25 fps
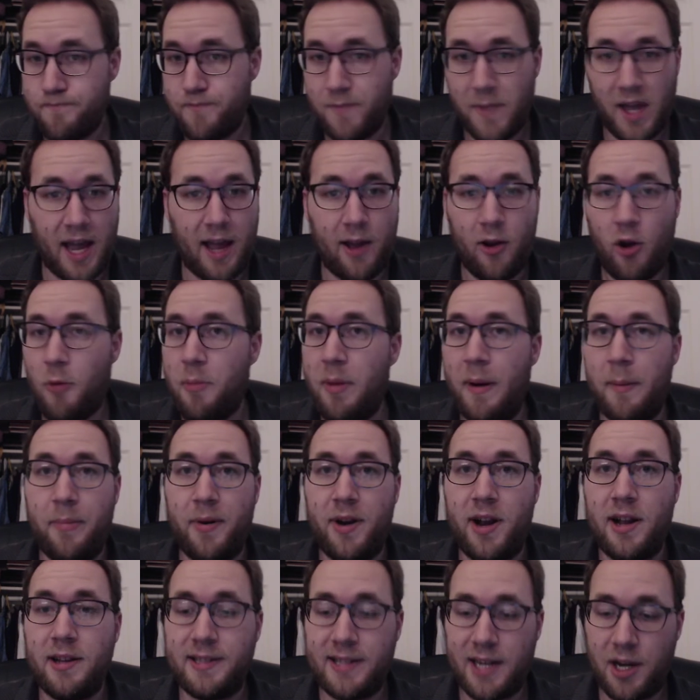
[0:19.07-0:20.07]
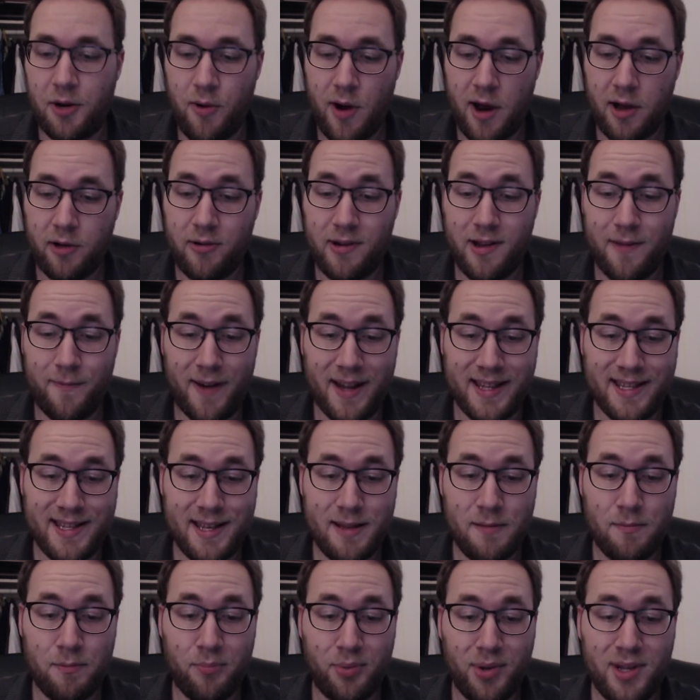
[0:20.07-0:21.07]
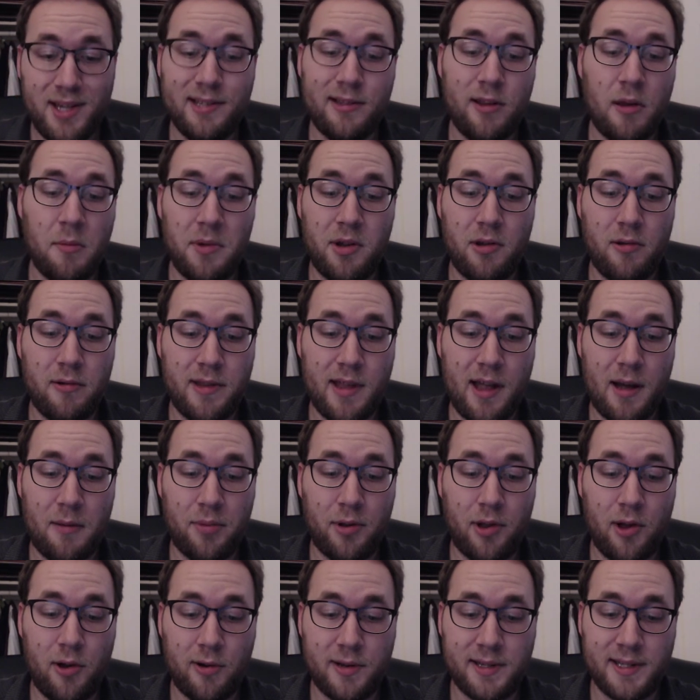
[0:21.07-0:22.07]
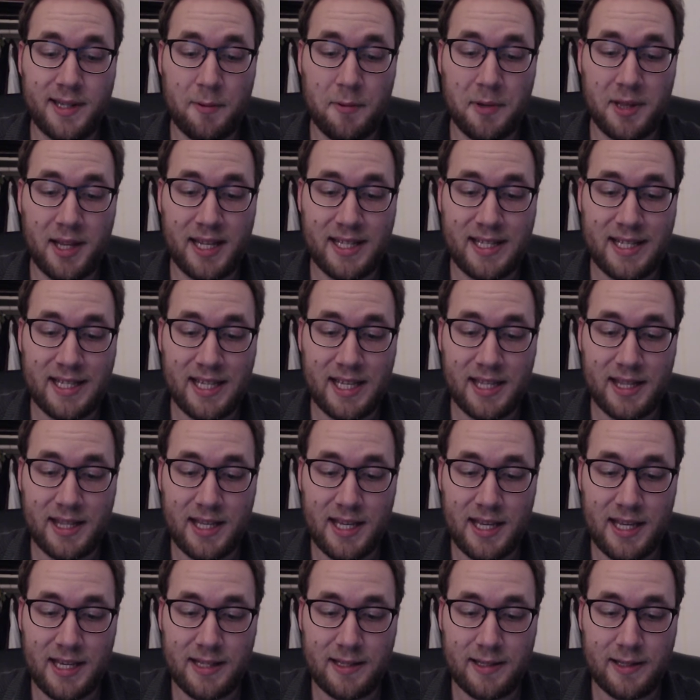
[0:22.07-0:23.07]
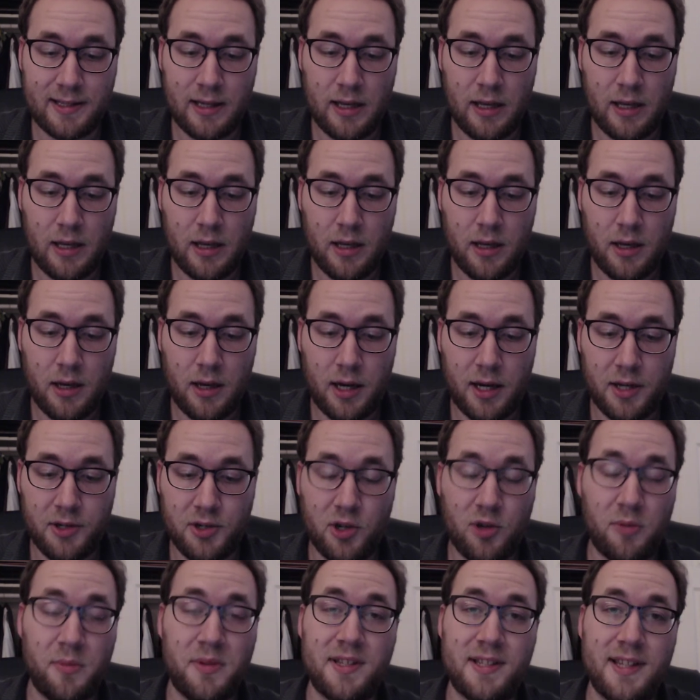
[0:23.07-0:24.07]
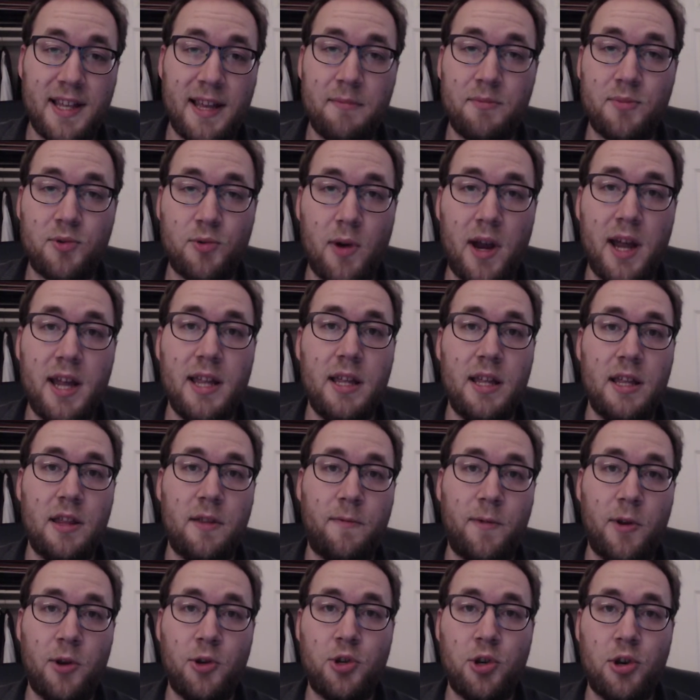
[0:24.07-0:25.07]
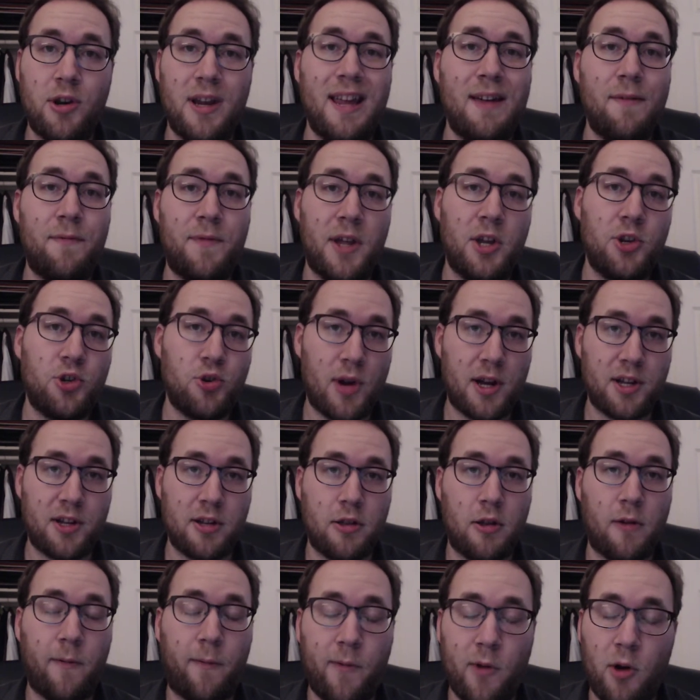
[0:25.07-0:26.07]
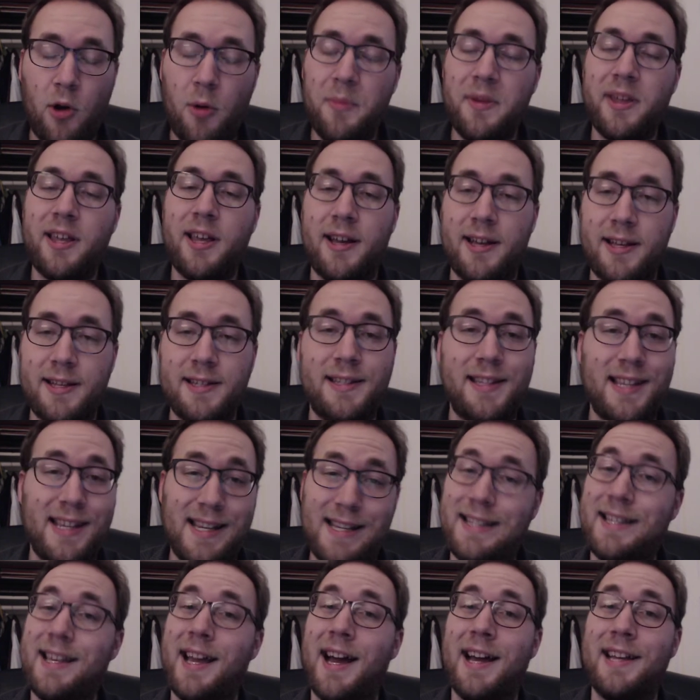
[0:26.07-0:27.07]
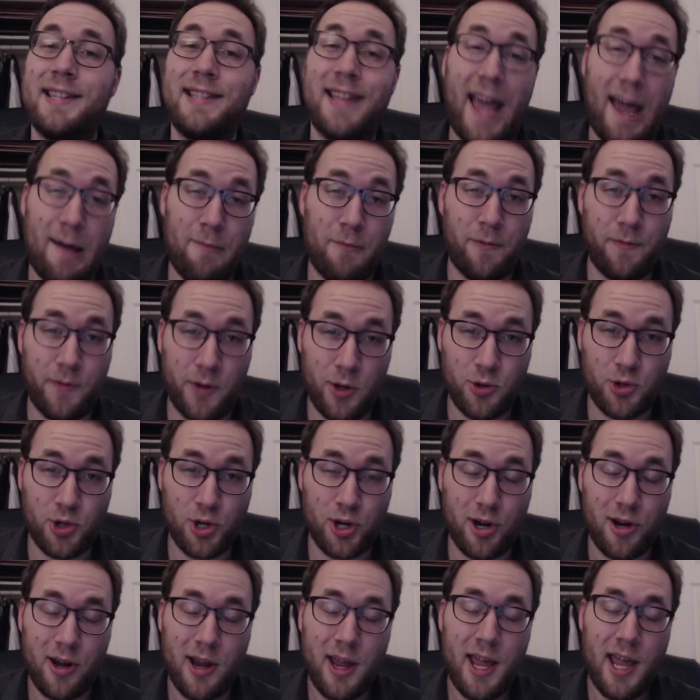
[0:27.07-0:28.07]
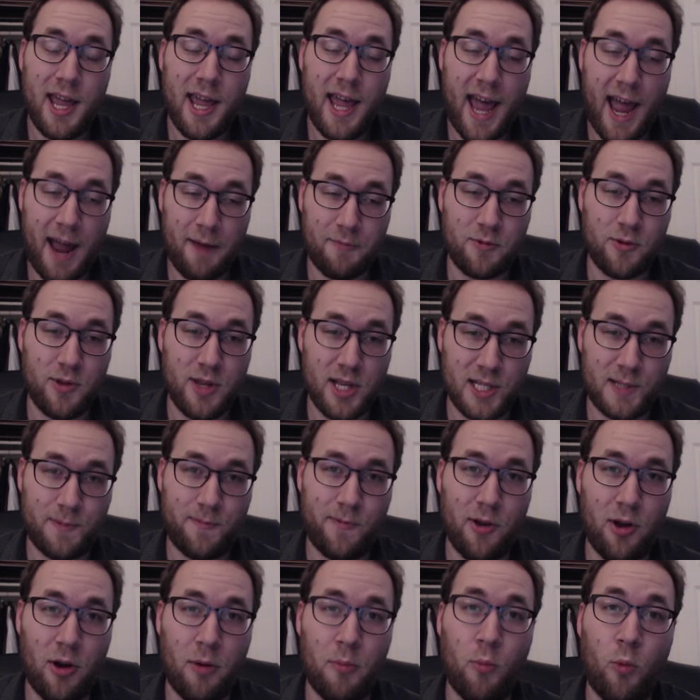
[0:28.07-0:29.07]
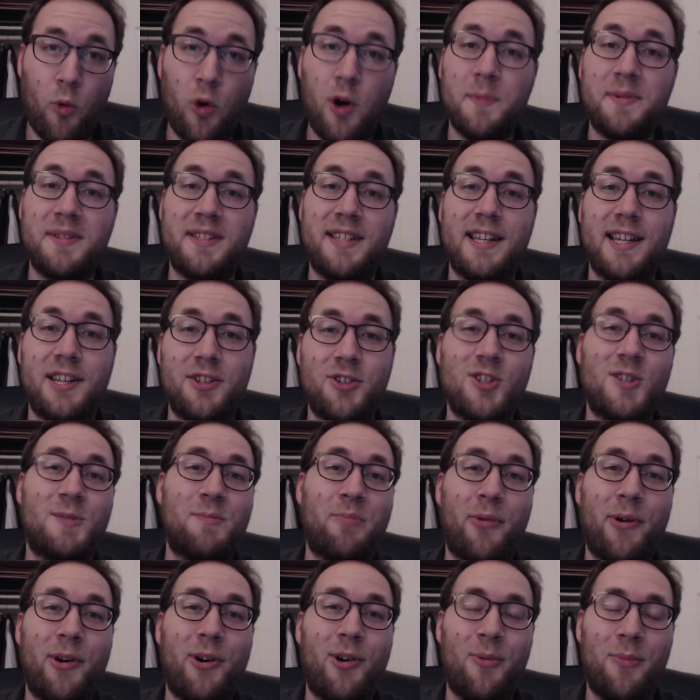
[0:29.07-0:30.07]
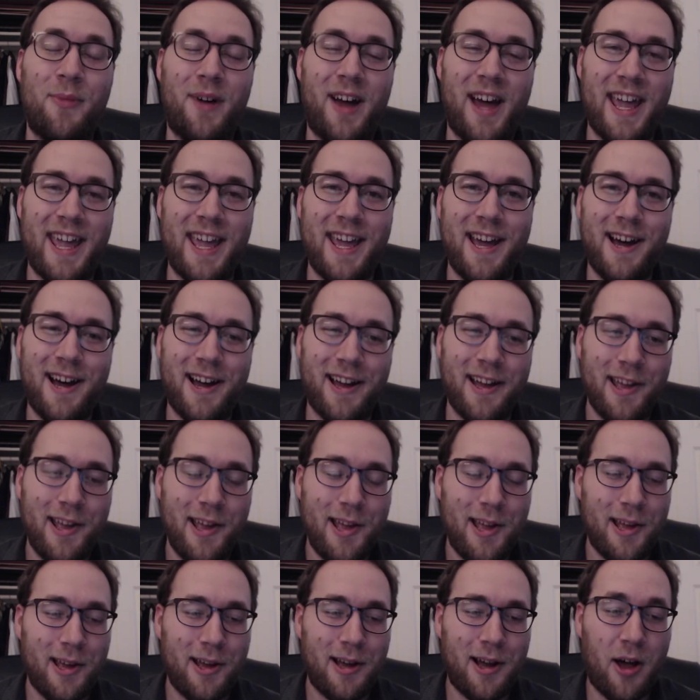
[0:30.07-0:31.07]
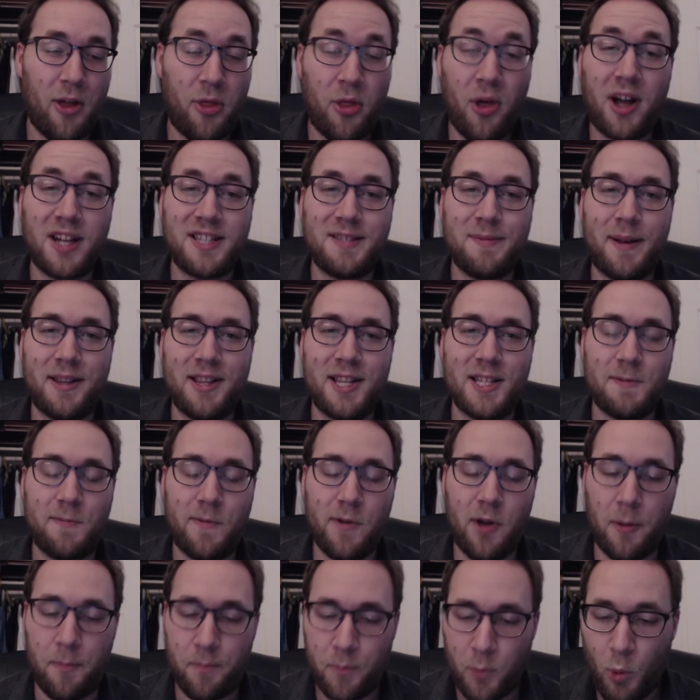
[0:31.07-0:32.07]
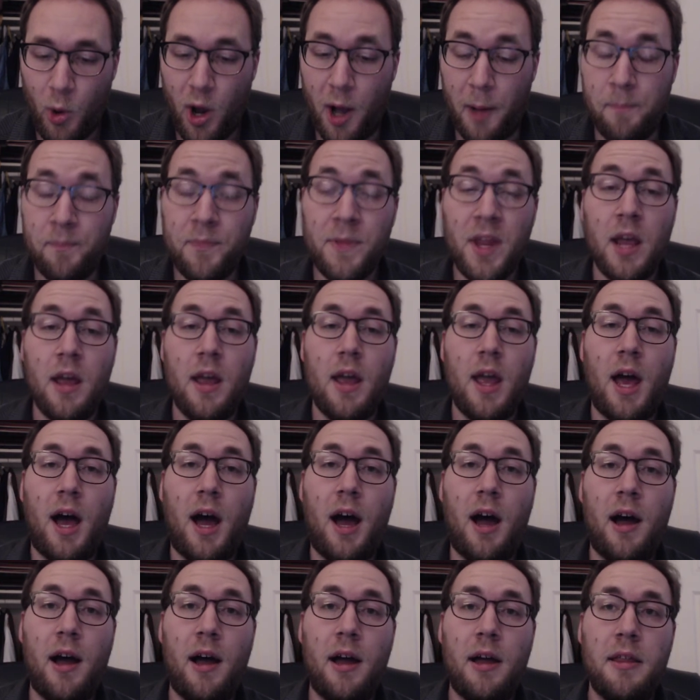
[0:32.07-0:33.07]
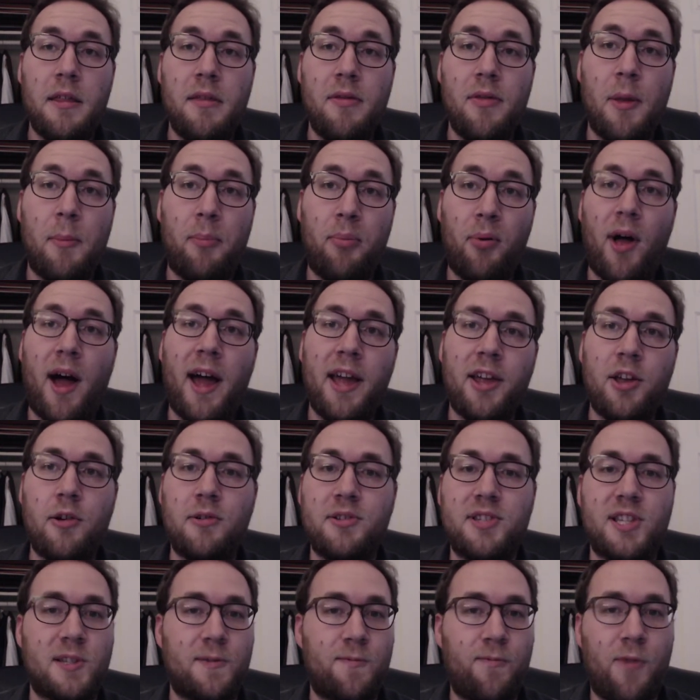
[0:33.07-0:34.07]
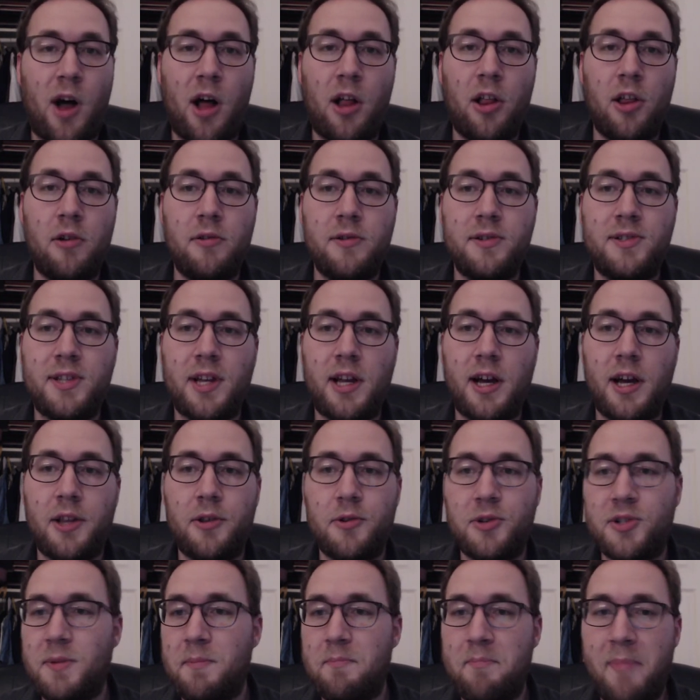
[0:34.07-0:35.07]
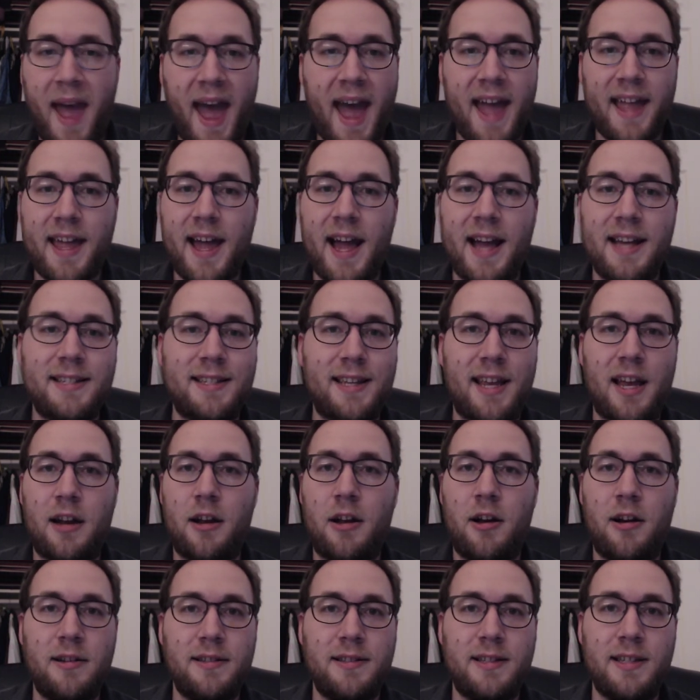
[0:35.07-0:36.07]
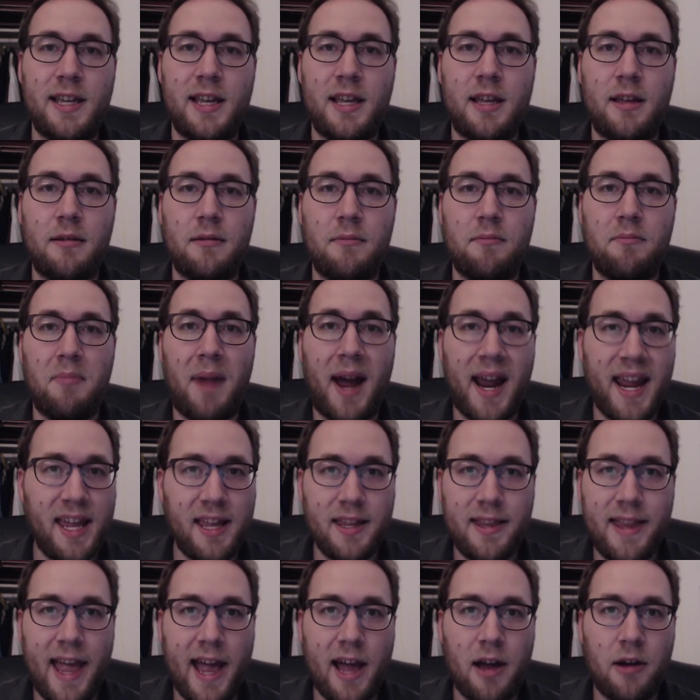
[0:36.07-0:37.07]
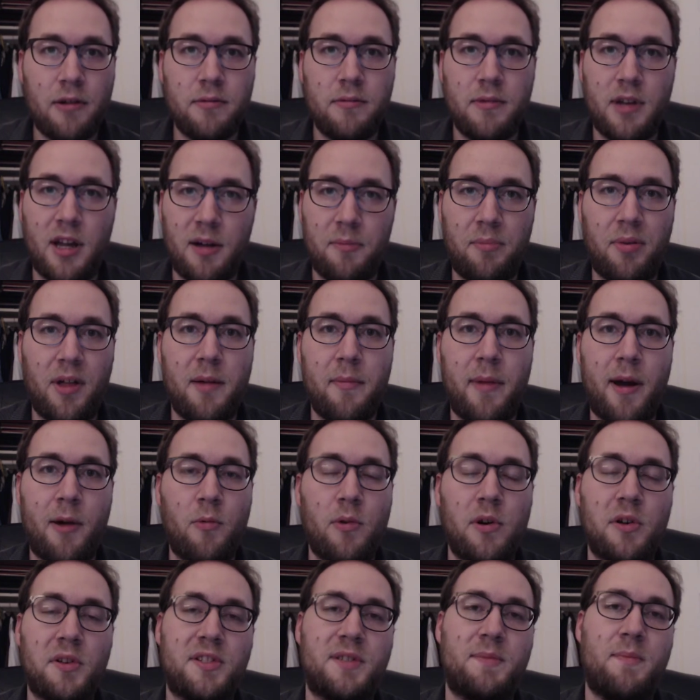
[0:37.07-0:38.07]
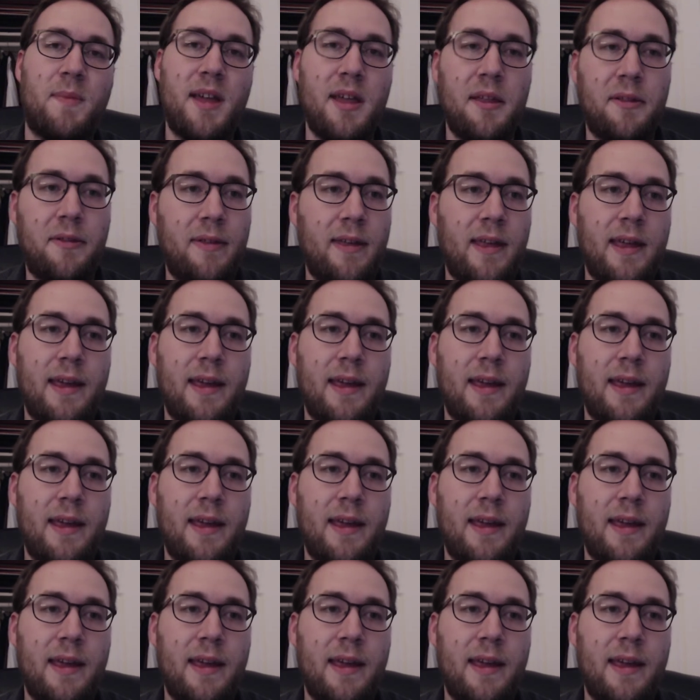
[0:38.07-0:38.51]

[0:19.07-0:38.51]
I hope I pronounced that correctly, and if I didn't, please let me know down below, because I would like to get these gentlemen's names right in the future if they direct another film, because these guys have a future after this film. Whoops, did I just spoil my thoughts about this film? Well, the plot goes as follows. There's some bad guys kind of hunting Mike down, played by Will Smith,